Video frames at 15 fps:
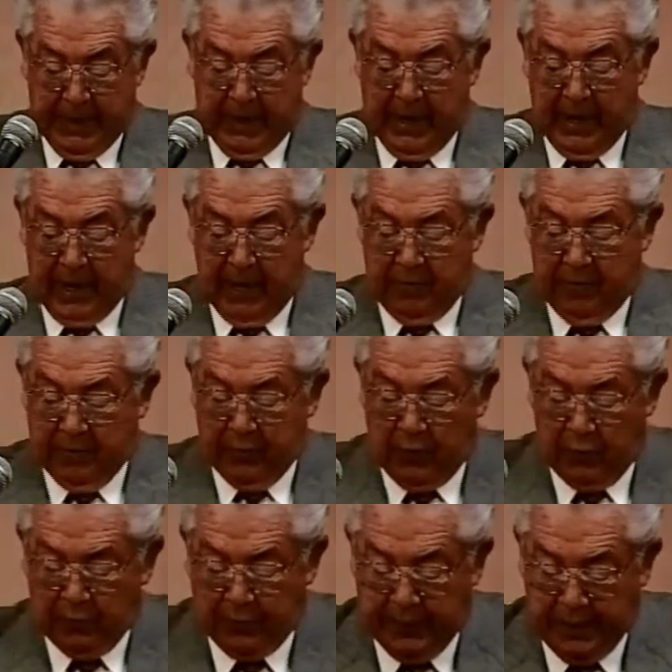And we've told
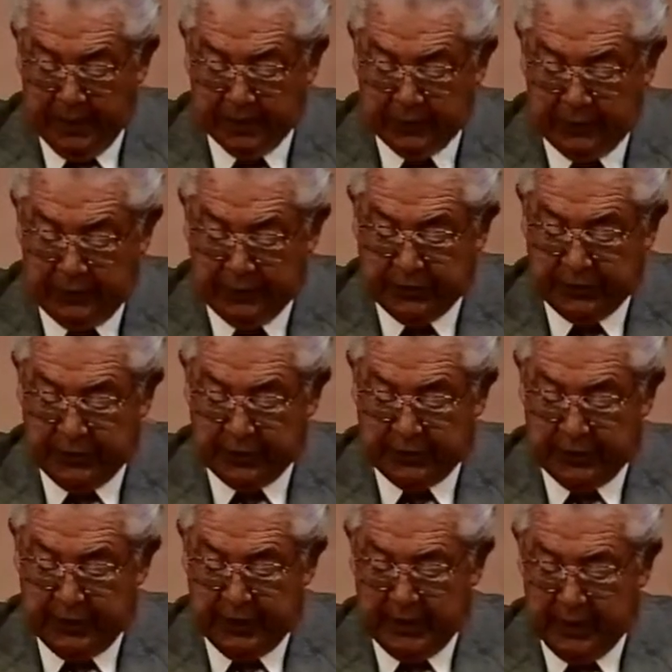the Policy Research
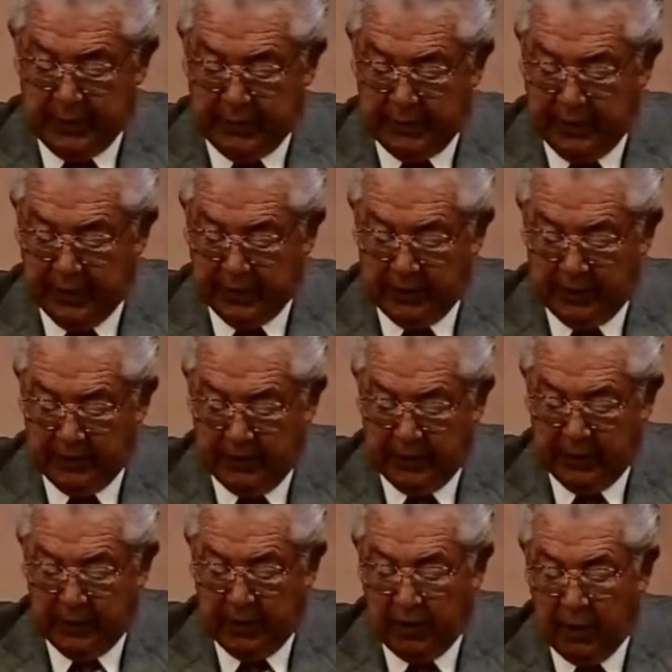Center that we would like to take
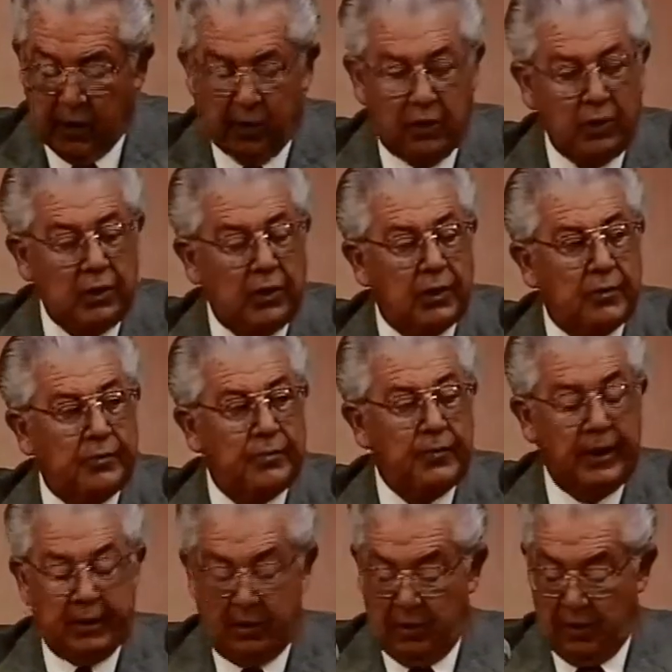a hard look
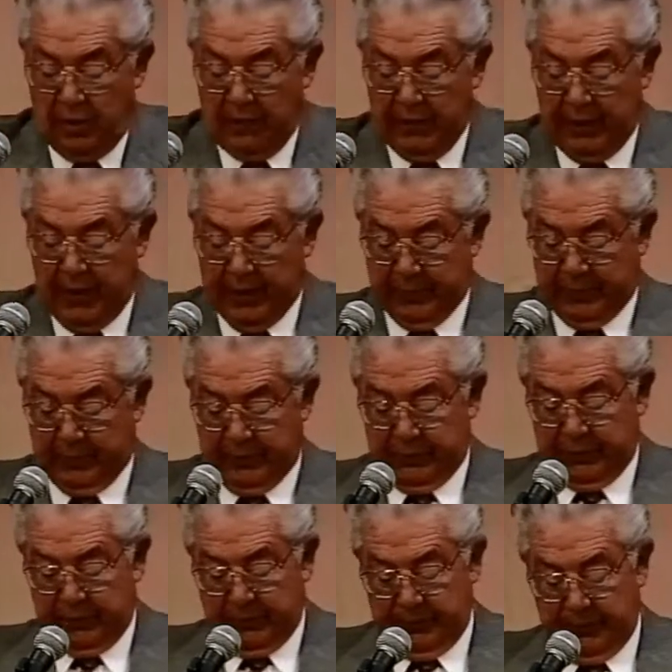at all of the options.
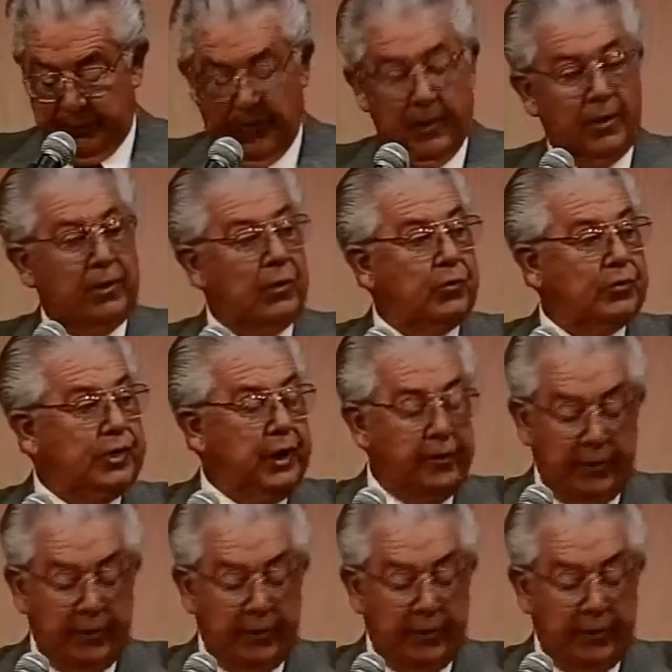No sacred